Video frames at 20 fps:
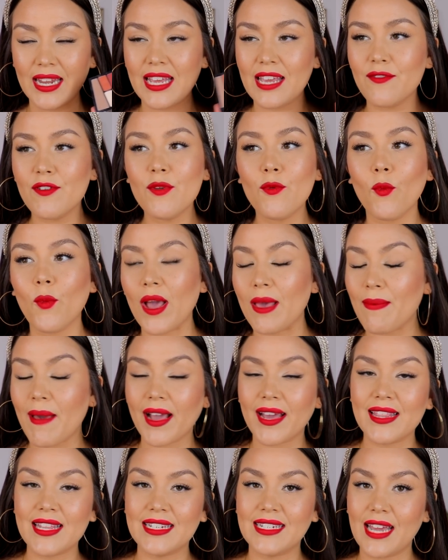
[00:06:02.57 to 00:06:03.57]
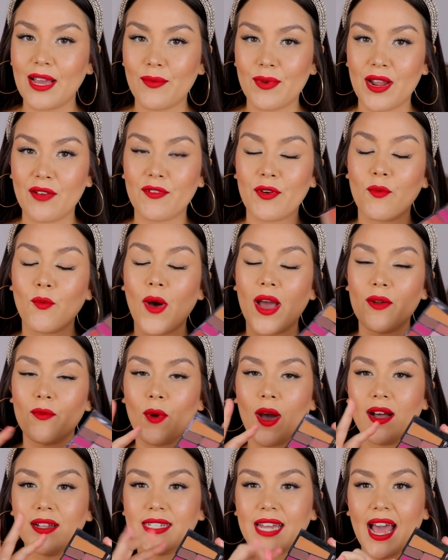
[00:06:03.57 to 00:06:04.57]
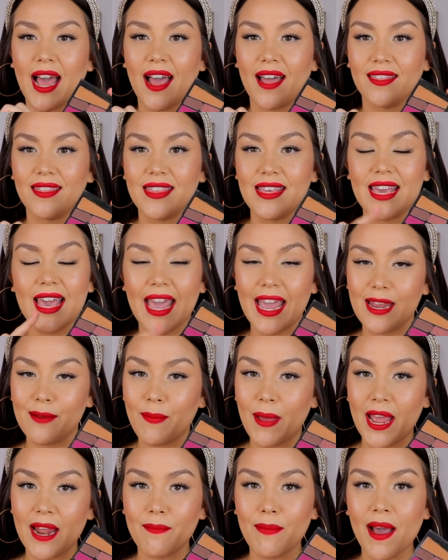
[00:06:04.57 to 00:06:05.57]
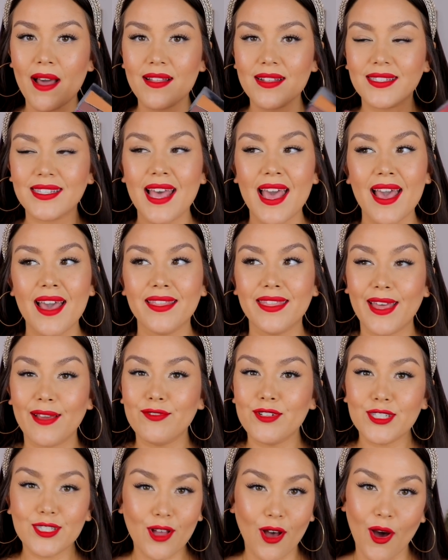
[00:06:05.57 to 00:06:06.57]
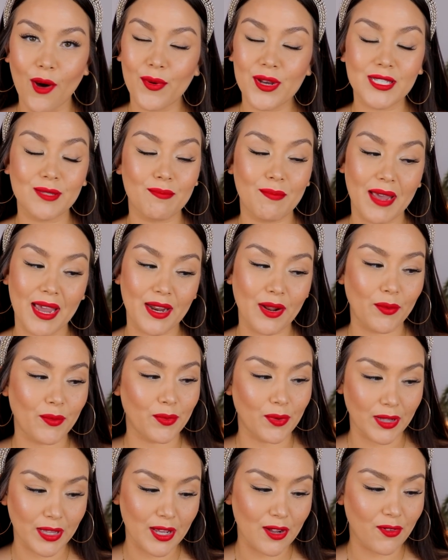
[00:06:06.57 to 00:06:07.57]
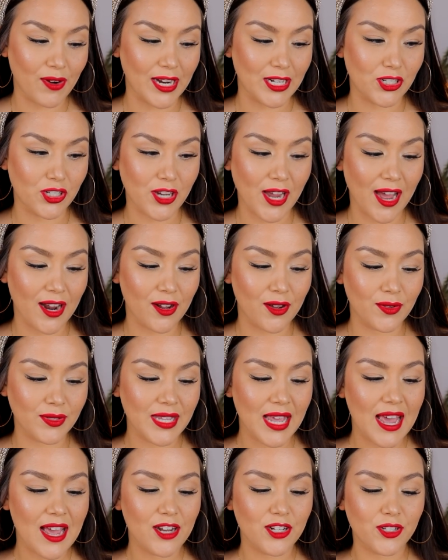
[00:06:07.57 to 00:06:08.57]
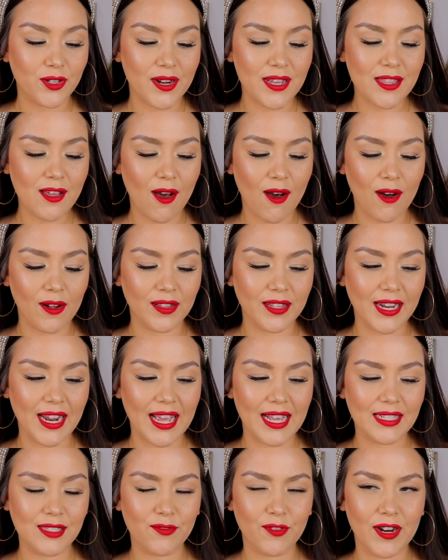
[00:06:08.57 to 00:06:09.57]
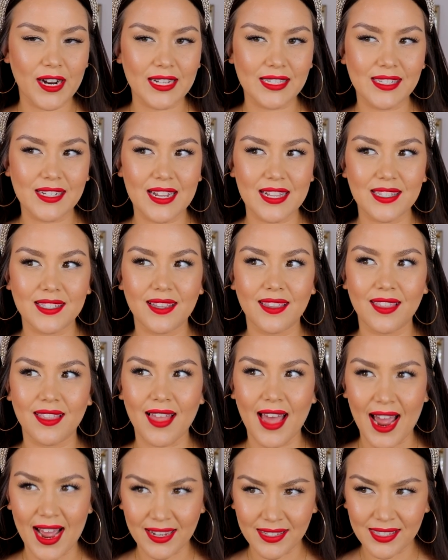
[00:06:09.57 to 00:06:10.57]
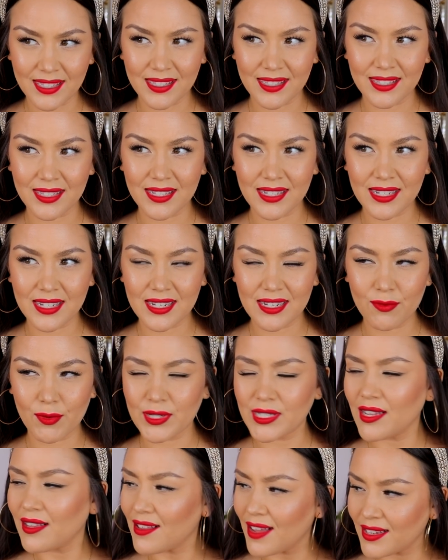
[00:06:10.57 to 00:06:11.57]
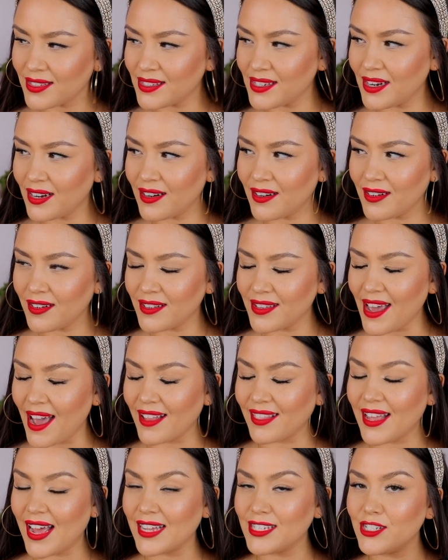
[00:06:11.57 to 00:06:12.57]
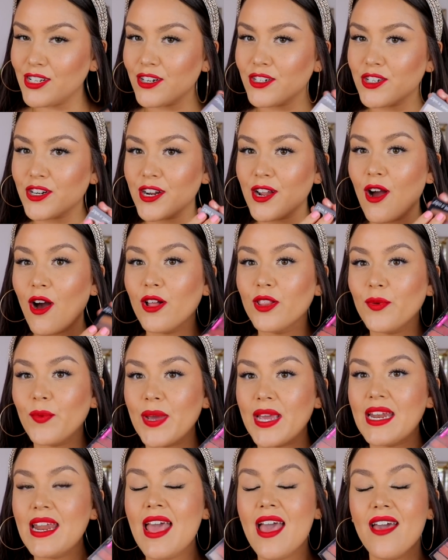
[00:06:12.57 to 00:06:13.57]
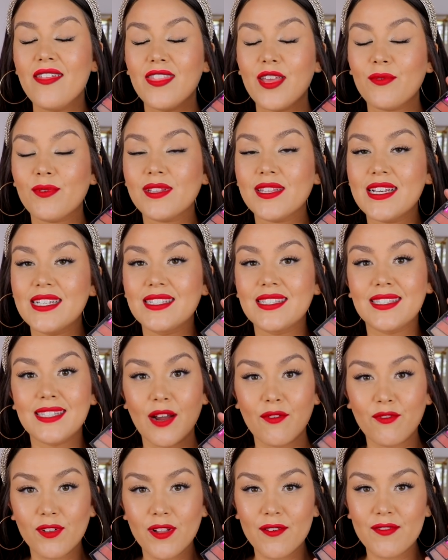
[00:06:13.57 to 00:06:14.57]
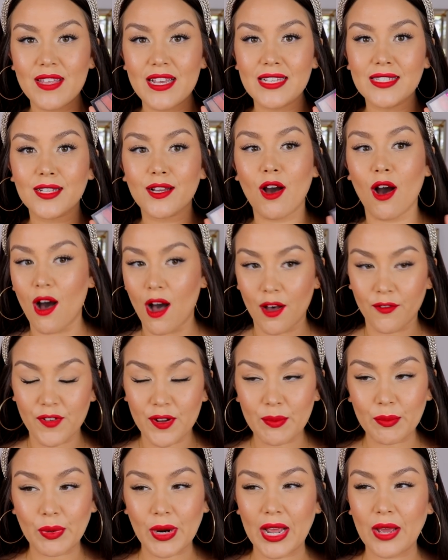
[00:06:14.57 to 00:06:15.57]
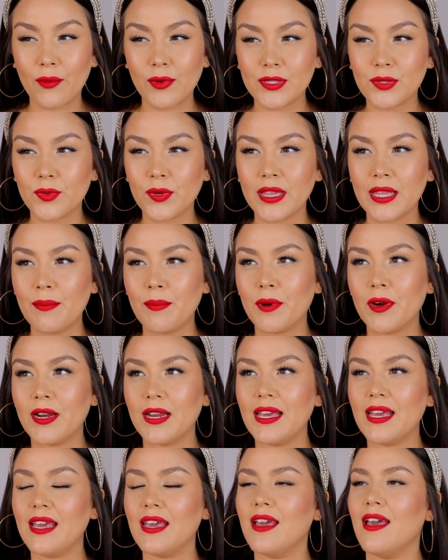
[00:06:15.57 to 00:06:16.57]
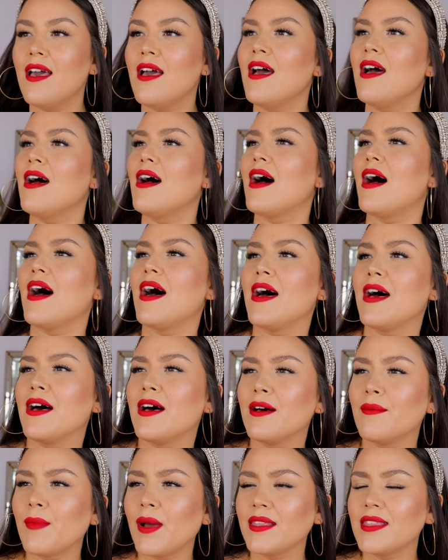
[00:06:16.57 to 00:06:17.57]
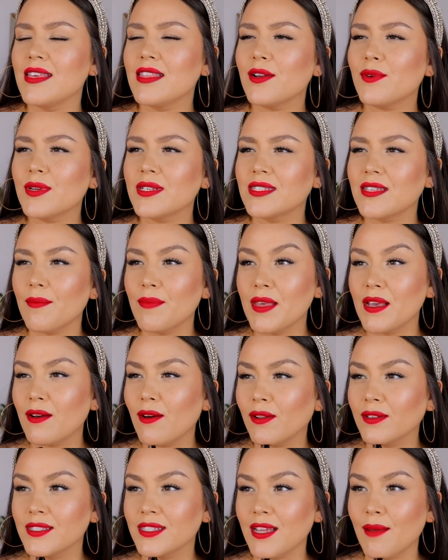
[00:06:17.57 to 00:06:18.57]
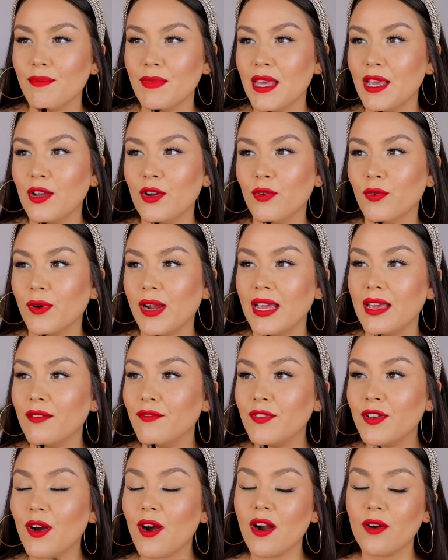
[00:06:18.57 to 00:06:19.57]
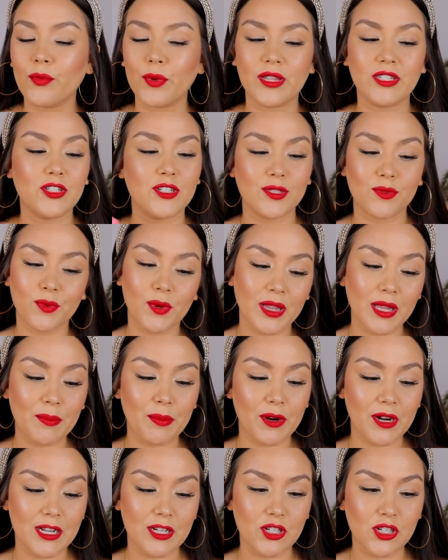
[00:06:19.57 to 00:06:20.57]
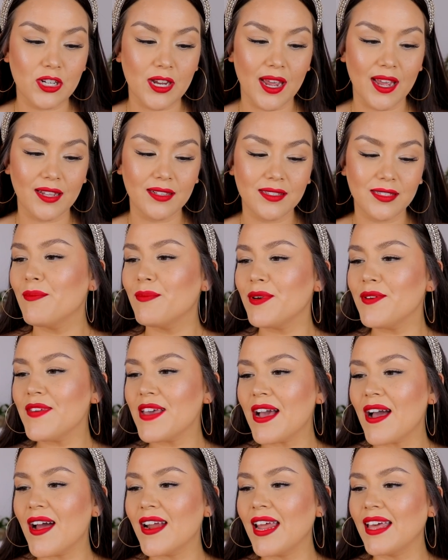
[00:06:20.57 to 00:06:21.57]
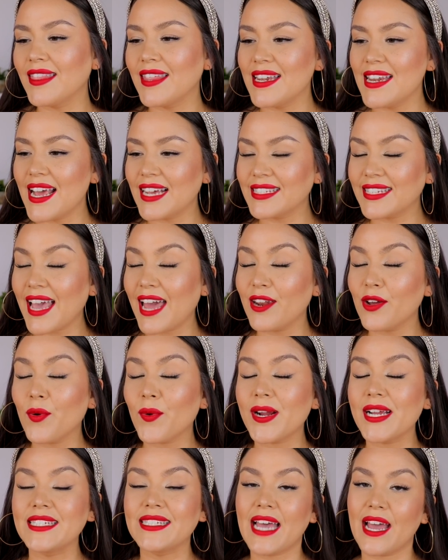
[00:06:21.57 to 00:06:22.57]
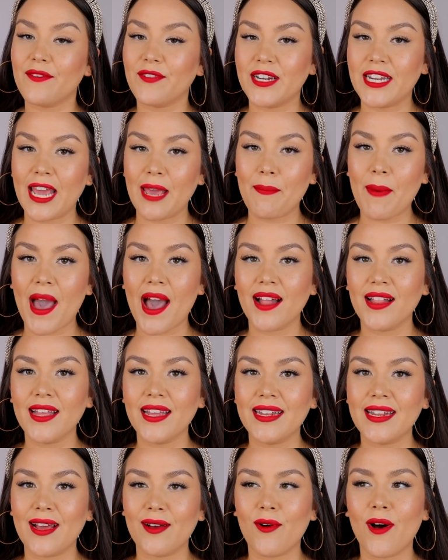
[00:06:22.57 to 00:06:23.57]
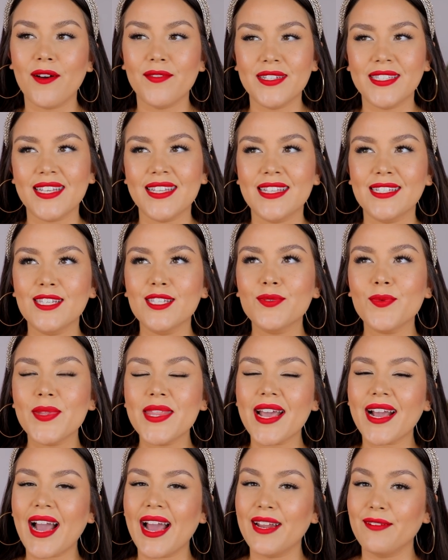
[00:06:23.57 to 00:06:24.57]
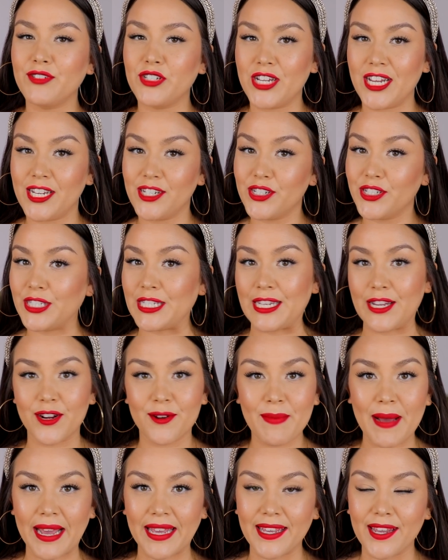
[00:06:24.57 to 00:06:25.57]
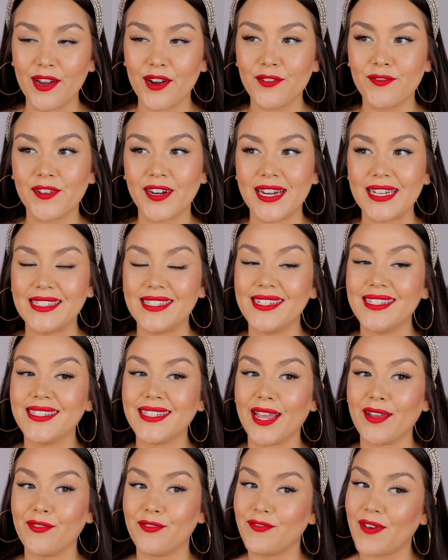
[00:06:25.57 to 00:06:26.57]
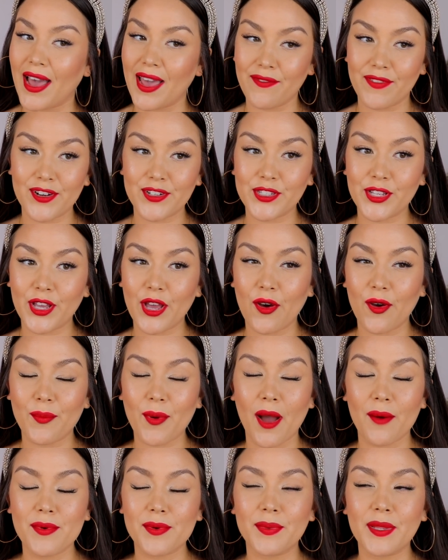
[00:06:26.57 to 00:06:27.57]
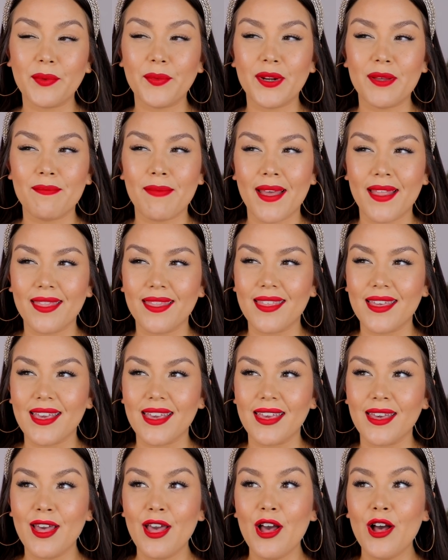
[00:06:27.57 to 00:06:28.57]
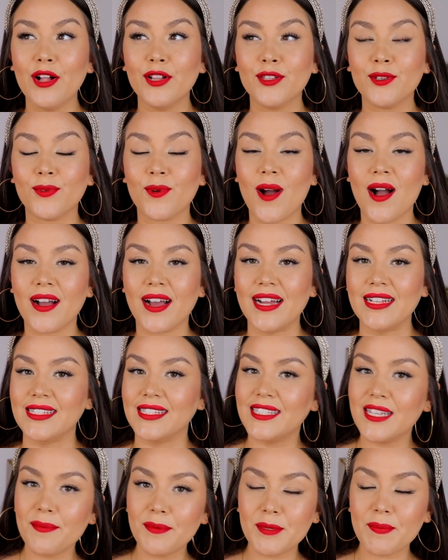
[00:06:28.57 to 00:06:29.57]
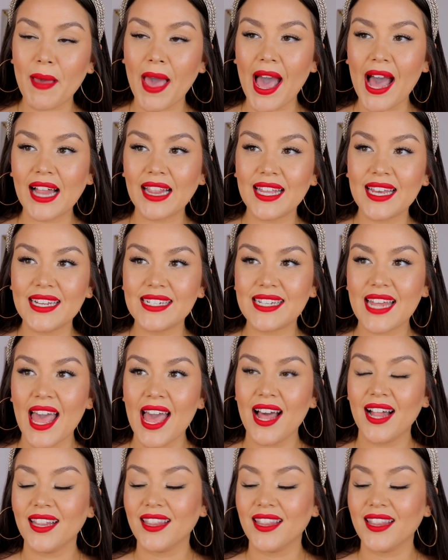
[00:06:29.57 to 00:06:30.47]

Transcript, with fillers: Even way back in the day, whenever Wet n Wild had the 8pan palettes, they've just always made really great shadows. During the holidays, for instance, last was it last year? Yeah, last year during Halloween, they released several of these. Coffin Break was really pretty. Um, I think there was something called something graveyard with just really pretty shades. Moving on, the next category is everyday palette. Now, obviously this is one that kind of changes year by year. For instance, like five years ago, it probably would have been the Lorac Unzipped palette.